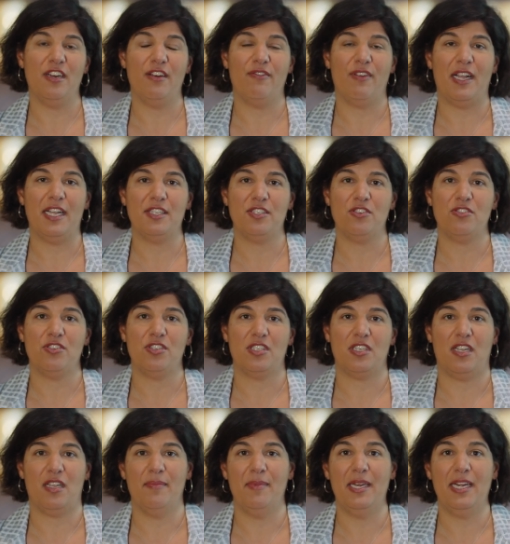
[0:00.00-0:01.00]
advisors to
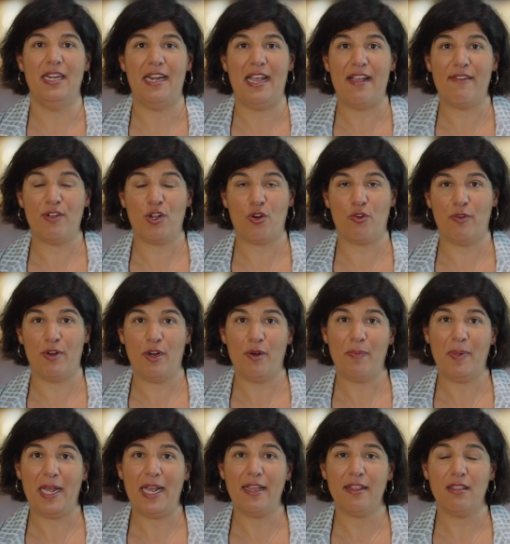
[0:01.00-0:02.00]
come in and have a career
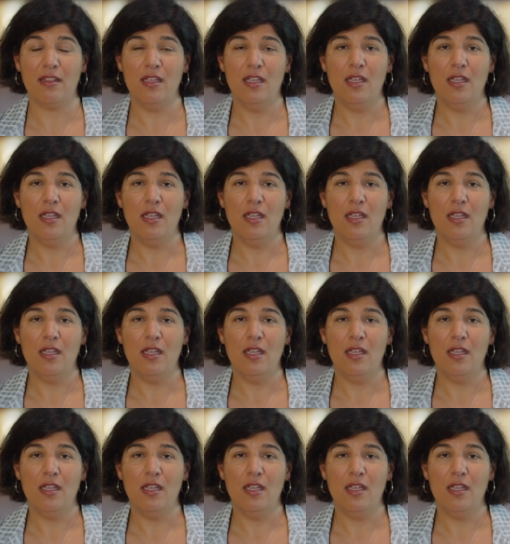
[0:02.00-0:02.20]
path,